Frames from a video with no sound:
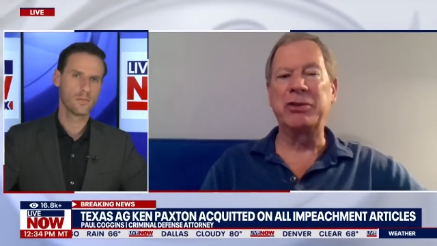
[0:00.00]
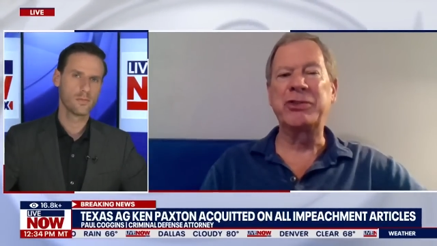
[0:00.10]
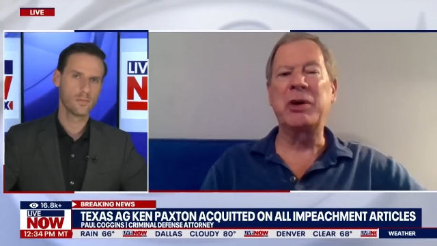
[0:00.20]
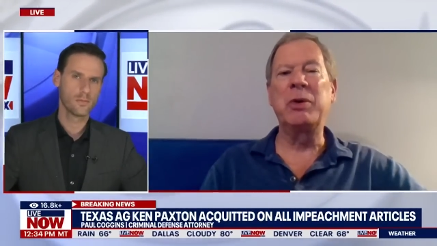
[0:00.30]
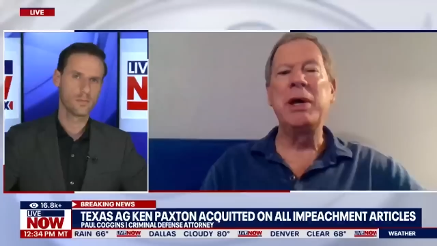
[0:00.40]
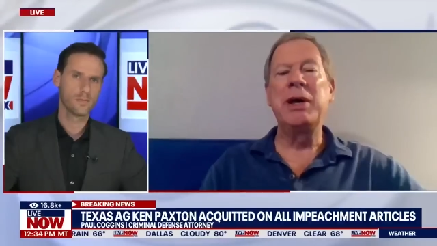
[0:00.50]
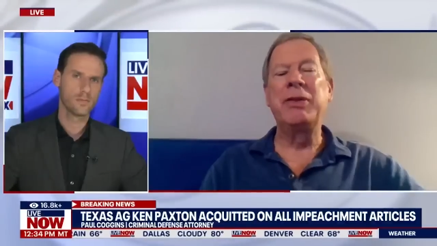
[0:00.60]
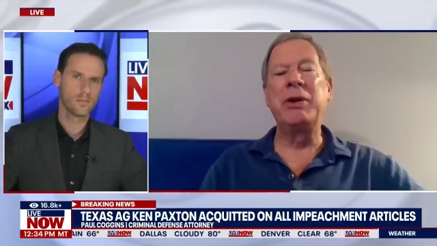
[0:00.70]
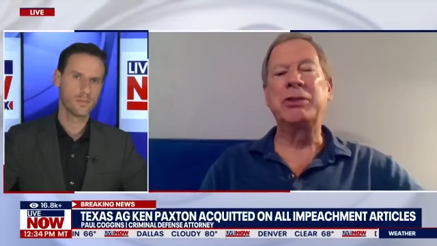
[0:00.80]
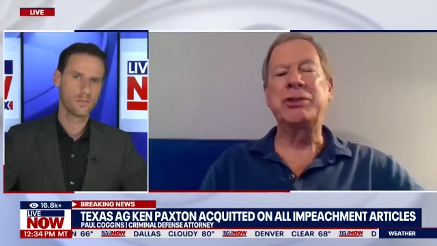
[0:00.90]
Speaker 1: So
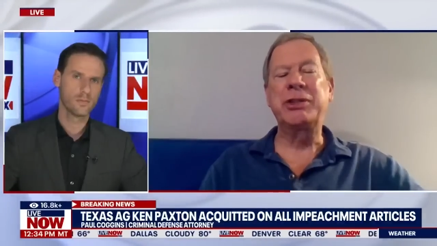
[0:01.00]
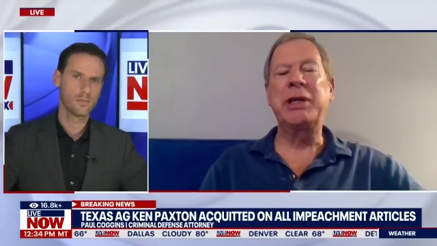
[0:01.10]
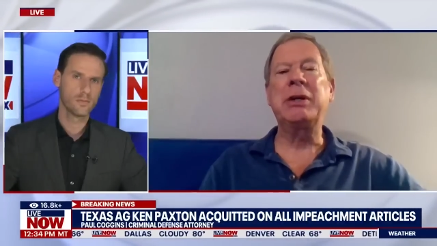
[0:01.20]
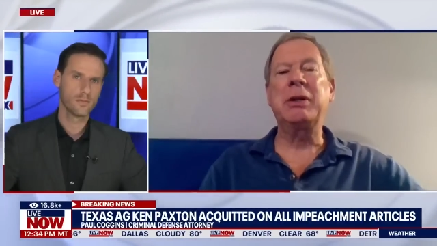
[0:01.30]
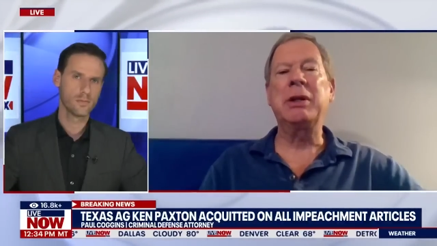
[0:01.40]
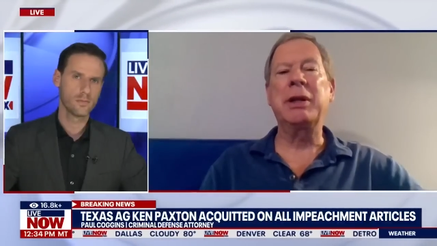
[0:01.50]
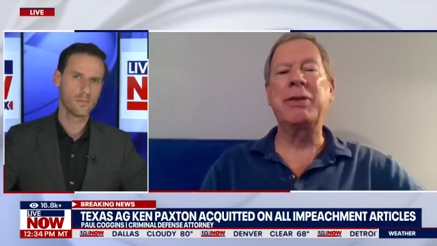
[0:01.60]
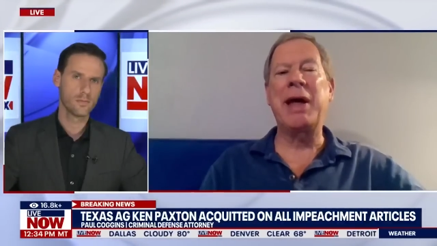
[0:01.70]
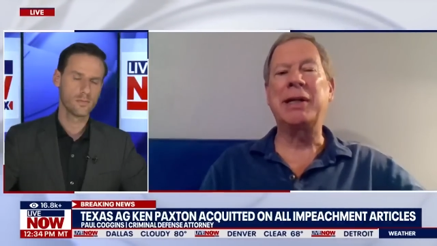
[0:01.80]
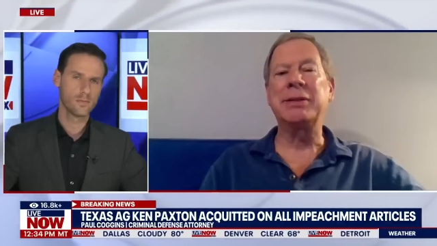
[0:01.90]
there's still
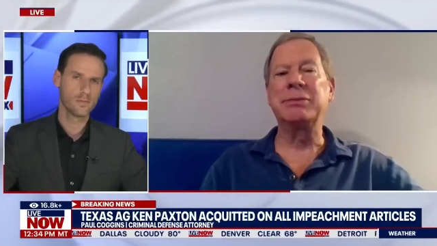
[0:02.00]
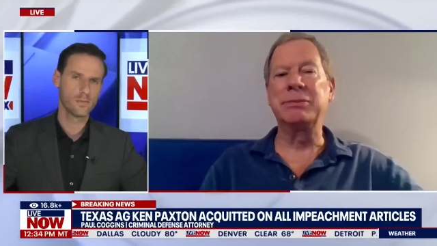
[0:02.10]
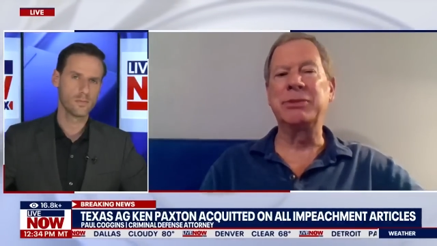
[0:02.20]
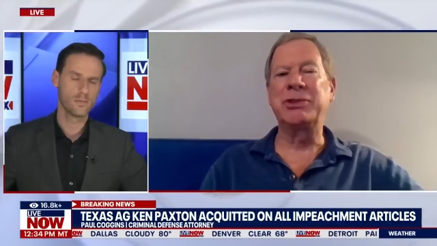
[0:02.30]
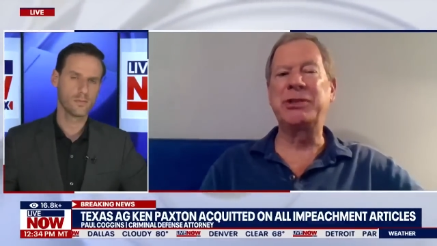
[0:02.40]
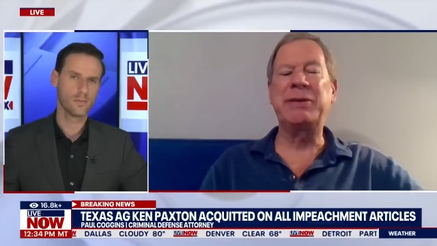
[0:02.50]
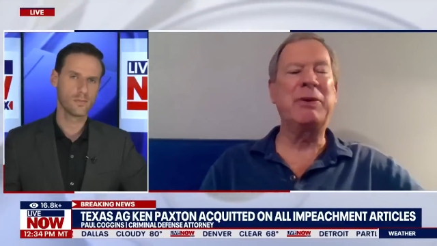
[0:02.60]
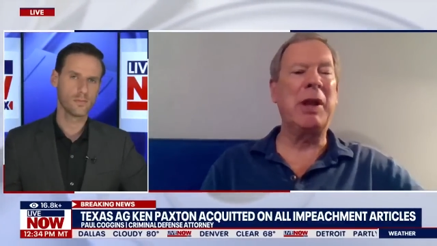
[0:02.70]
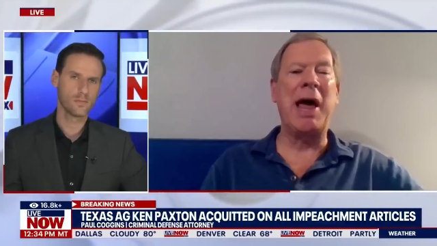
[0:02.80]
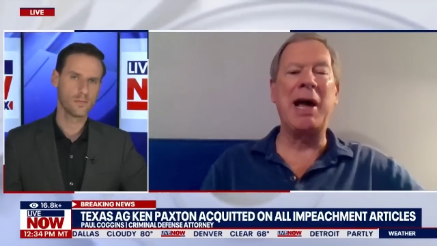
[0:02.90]
that
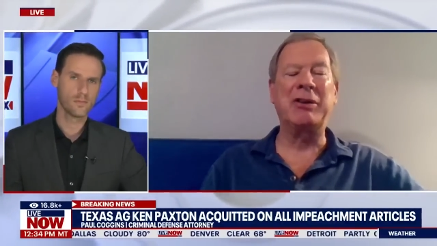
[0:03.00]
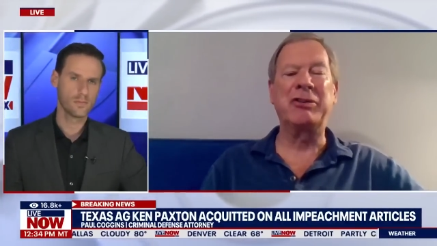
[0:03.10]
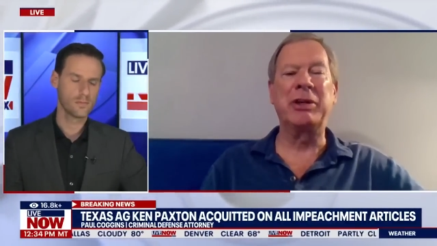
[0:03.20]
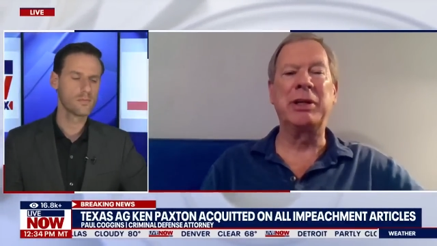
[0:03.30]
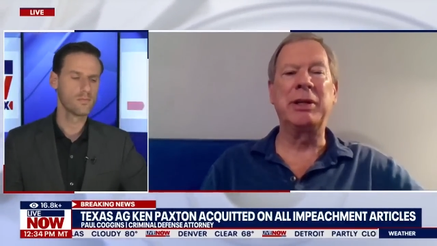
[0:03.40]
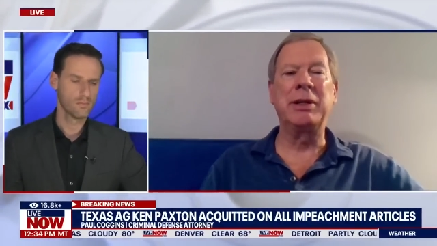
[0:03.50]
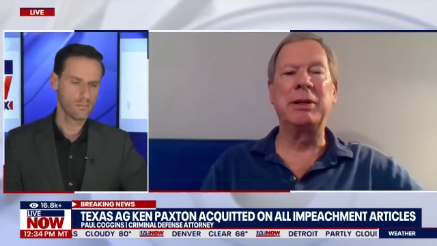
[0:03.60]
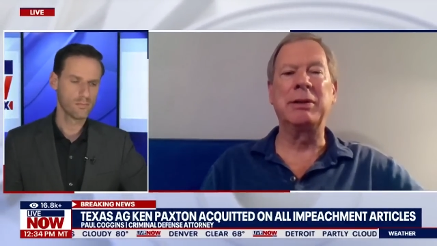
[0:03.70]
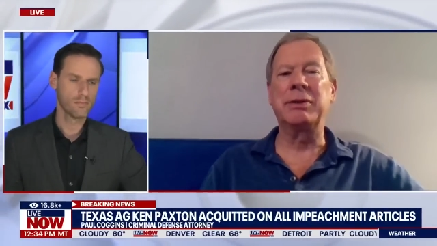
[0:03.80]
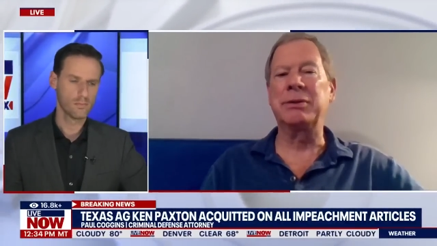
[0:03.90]
civil action
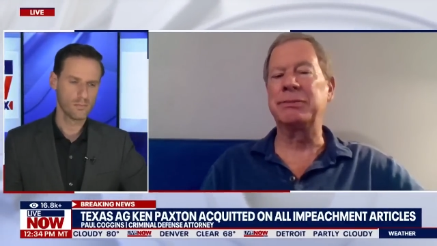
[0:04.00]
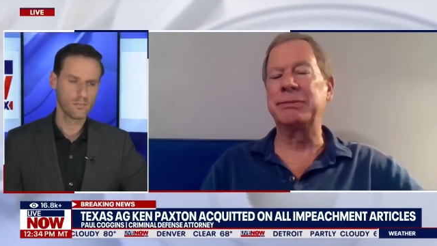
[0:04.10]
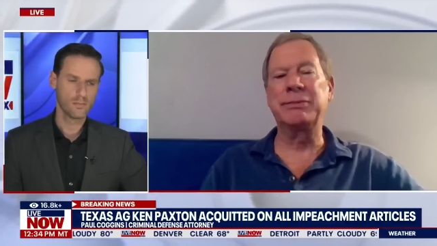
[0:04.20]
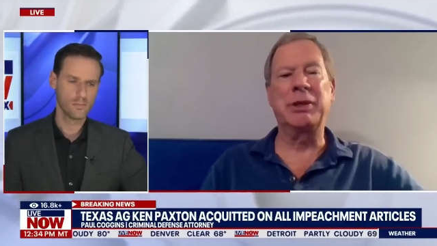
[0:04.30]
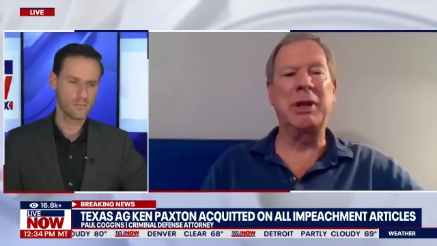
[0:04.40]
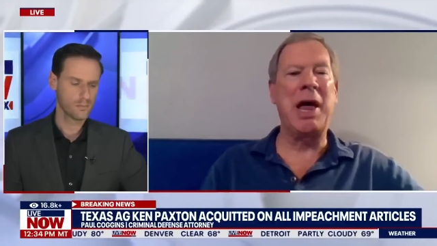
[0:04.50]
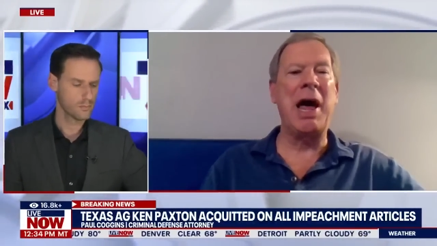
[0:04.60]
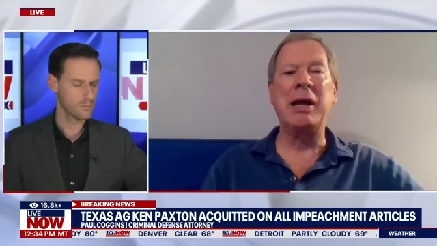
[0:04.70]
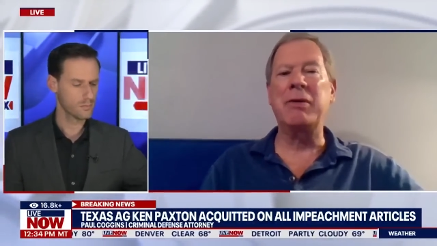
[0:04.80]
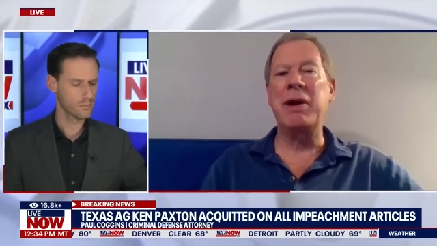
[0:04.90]

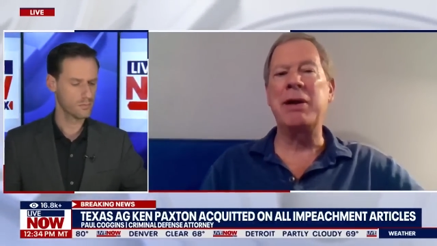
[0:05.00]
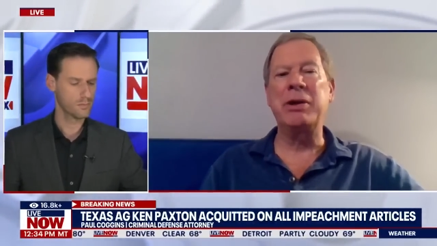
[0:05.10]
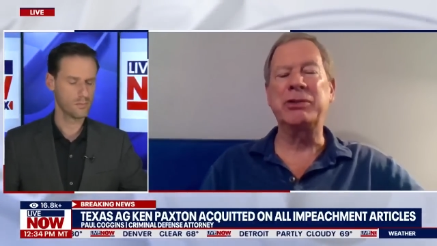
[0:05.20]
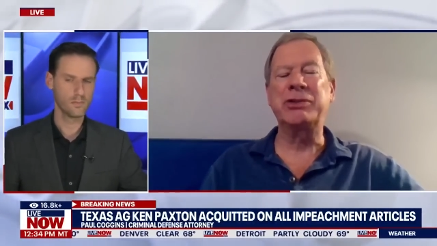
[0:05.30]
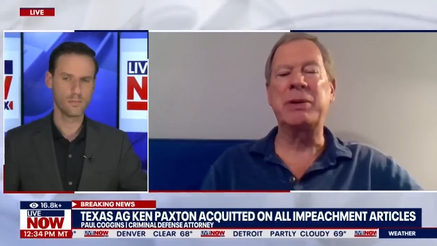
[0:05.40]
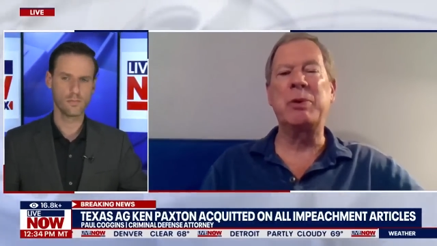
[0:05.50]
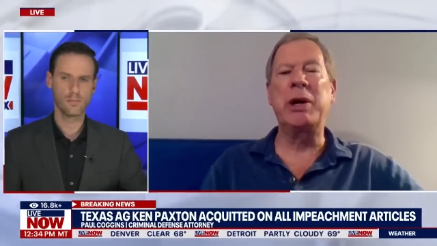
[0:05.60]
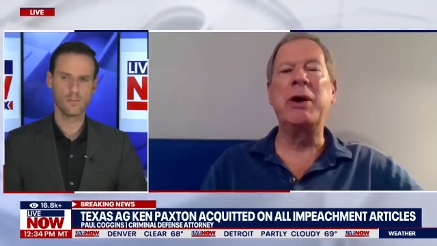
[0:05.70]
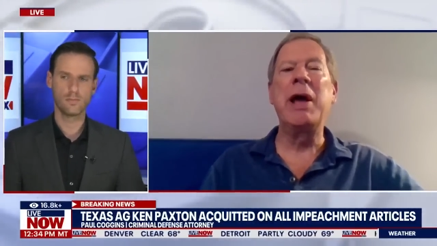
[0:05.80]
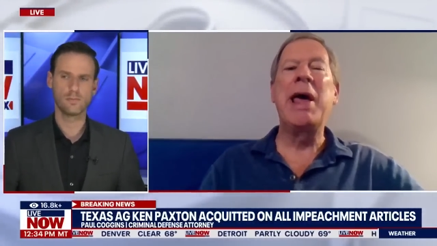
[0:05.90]
lying around here
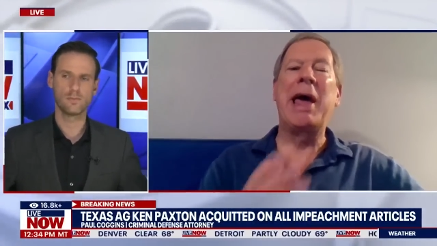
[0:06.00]
somewhere.